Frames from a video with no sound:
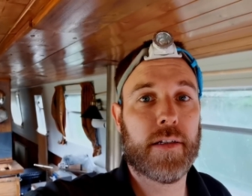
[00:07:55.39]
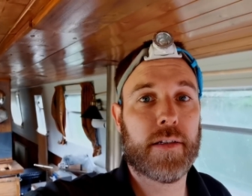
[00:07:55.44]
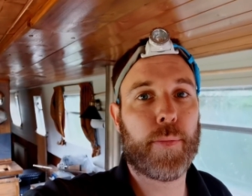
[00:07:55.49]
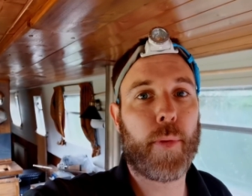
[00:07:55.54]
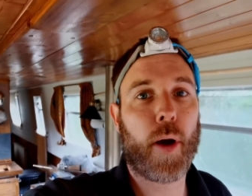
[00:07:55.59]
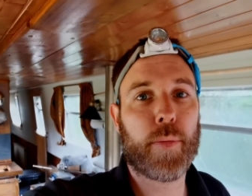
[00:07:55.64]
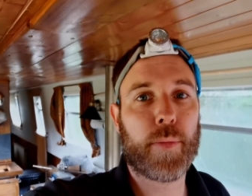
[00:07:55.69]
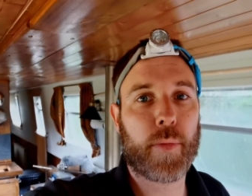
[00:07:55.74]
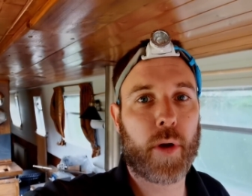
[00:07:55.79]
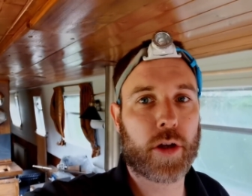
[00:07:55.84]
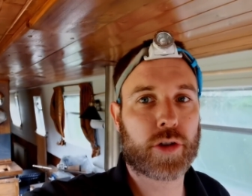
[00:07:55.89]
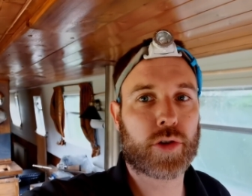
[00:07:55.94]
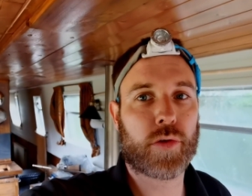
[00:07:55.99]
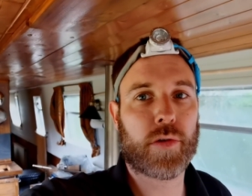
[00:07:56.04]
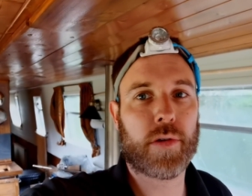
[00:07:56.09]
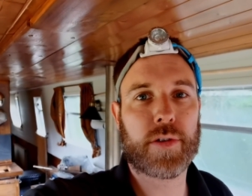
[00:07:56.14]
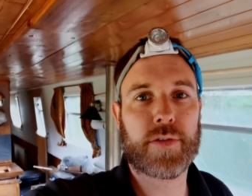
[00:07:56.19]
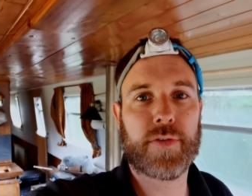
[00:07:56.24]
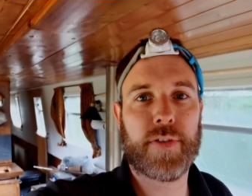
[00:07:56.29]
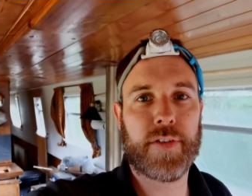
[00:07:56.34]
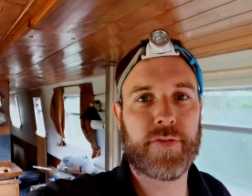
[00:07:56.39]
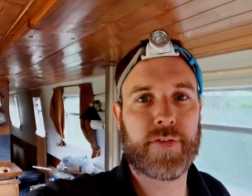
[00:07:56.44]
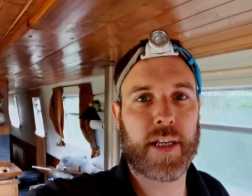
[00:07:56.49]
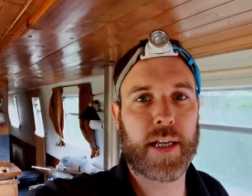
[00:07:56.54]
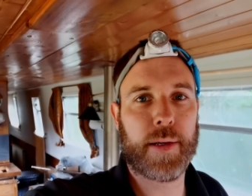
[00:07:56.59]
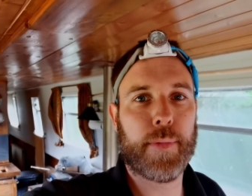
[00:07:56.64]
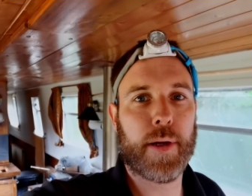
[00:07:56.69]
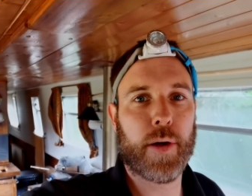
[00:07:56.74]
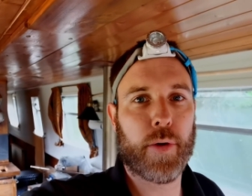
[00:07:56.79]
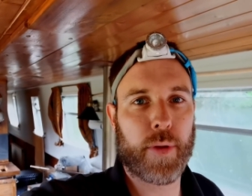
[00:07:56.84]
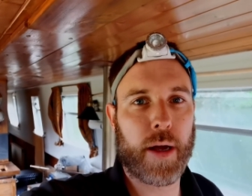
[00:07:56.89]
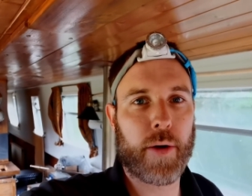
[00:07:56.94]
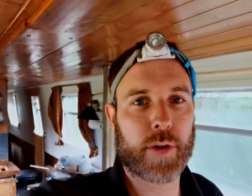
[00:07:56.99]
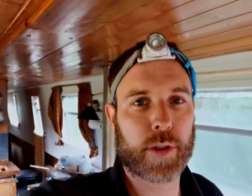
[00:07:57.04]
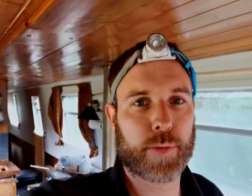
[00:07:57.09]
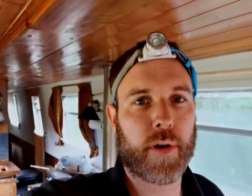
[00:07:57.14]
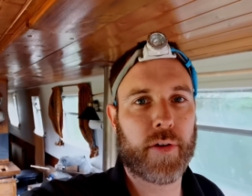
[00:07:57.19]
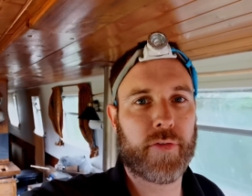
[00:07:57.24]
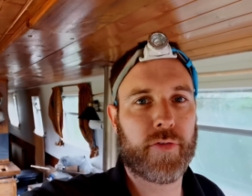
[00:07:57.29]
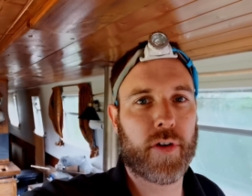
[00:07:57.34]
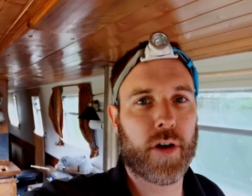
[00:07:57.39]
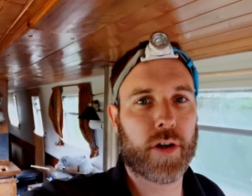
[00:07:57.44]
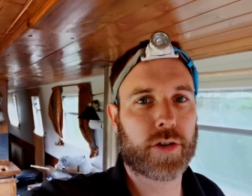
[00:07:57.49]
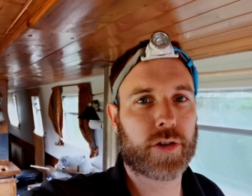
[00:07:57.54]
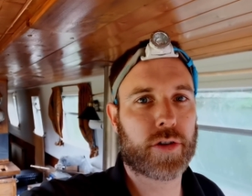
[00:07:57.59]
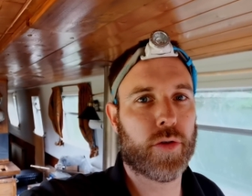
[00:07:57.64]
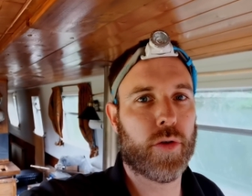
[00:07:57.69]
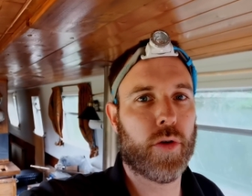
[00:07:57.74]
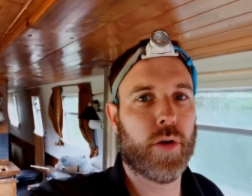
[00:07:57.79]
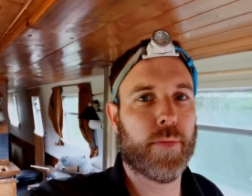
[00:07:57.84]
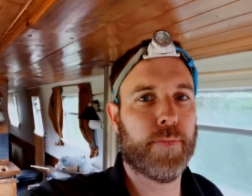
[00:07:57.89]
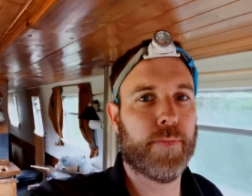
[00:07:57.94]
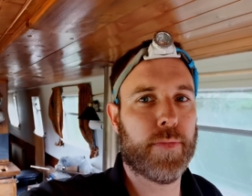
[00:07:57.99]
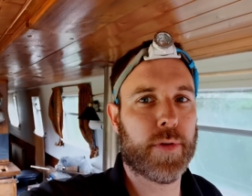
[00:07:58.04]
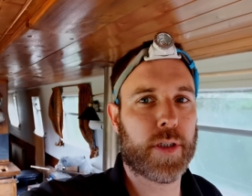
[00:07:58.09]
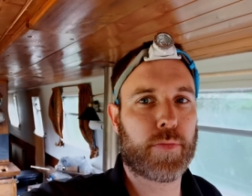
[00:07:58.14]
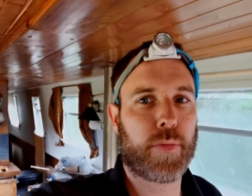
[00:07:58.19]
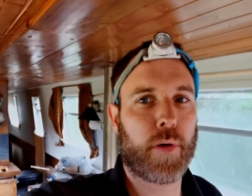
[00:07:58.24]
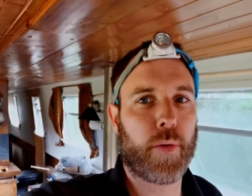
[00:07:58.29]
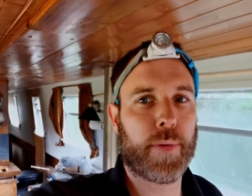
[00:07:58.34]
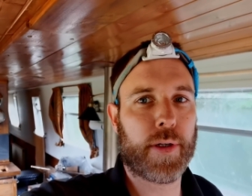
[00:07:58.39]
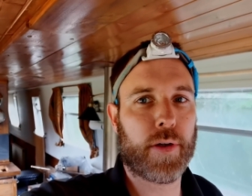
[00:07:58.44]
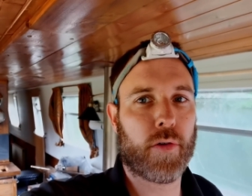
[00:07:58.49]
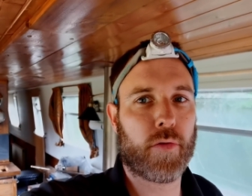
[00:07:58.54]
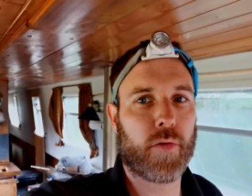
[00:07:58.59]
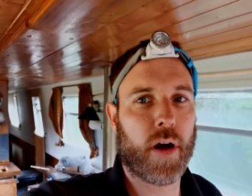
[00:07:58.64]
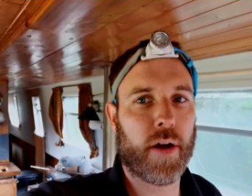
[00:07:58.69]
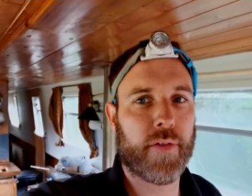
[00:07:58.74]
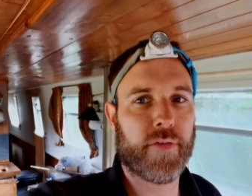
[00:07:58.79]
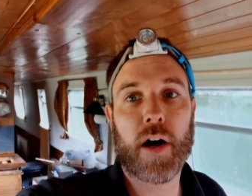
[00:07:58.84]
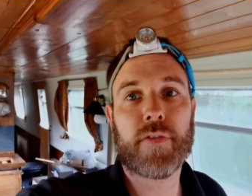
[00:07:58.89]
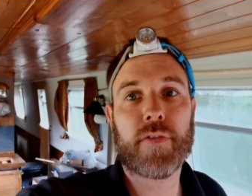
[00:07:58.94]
The moment I saw it was 15mm, that was my first thought. It's probably not right.